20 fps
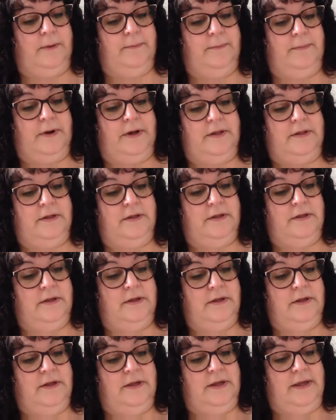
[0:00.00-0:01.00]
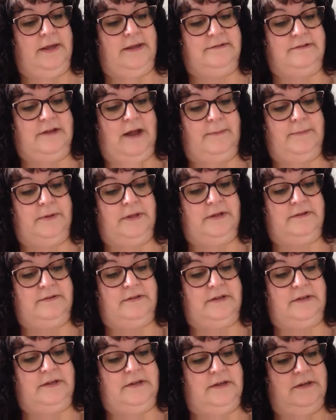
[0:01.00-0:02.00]
but he's not. But I
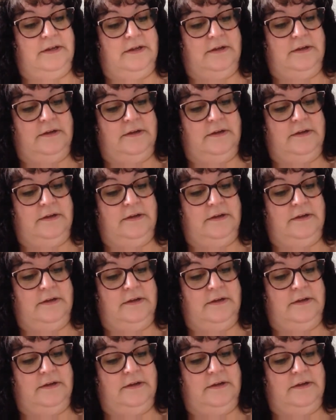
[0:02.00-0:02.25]
see